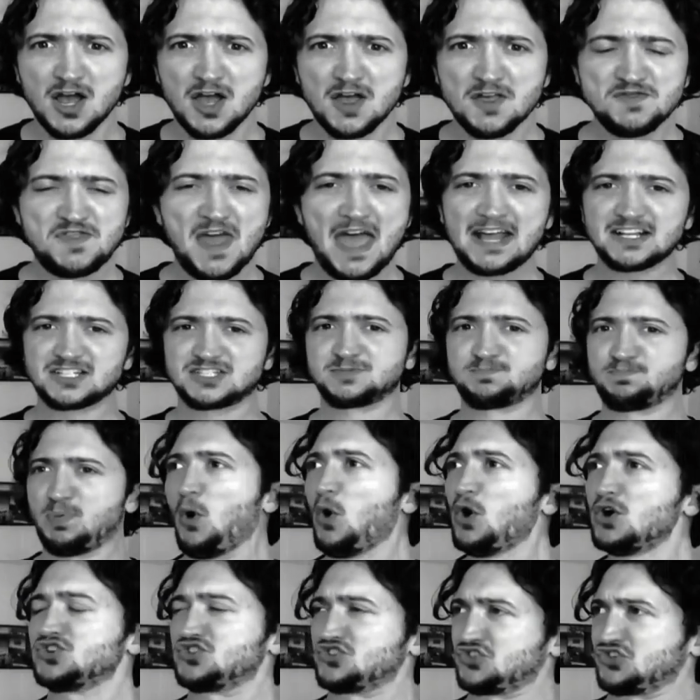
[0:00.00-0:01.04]
That
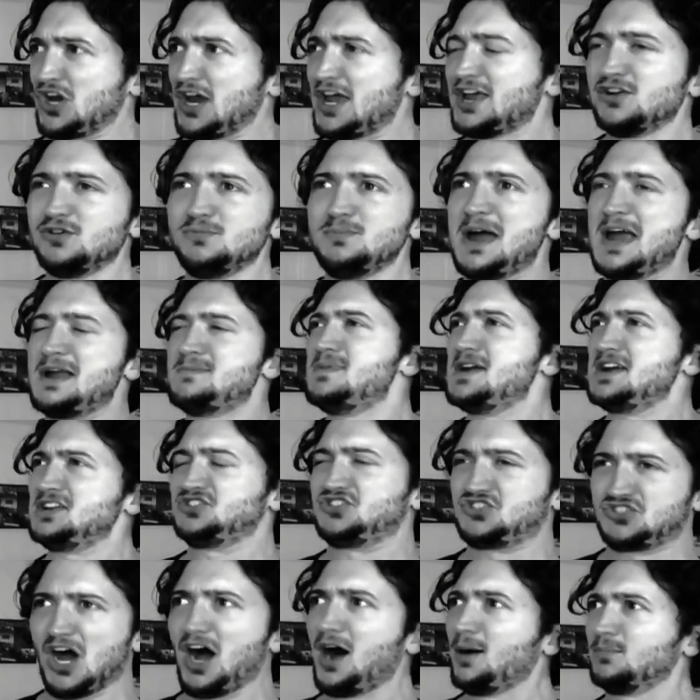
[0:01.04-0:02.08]
sports channel made me
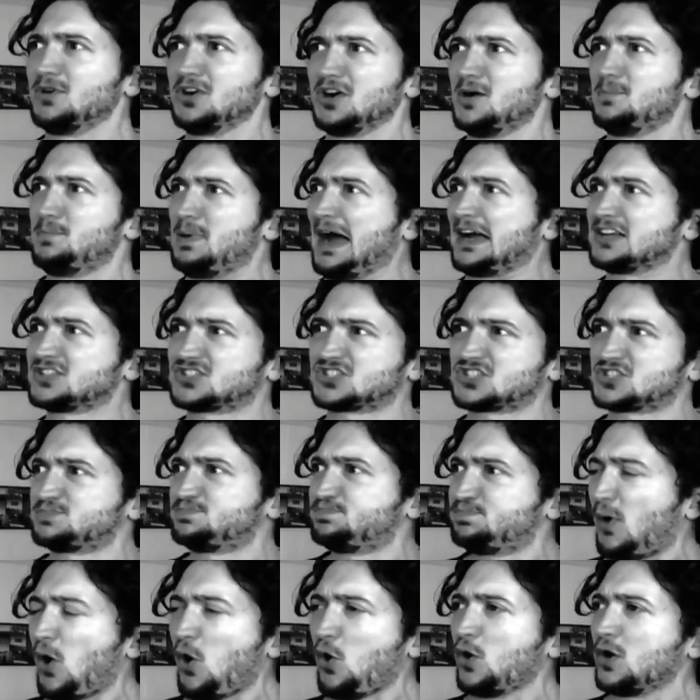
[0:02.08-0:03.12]
dumber about
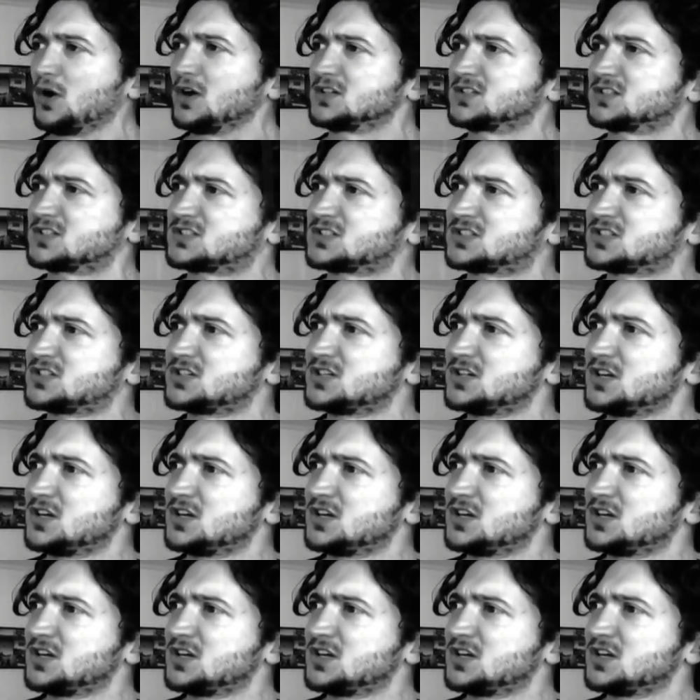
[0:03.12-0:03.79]
sports!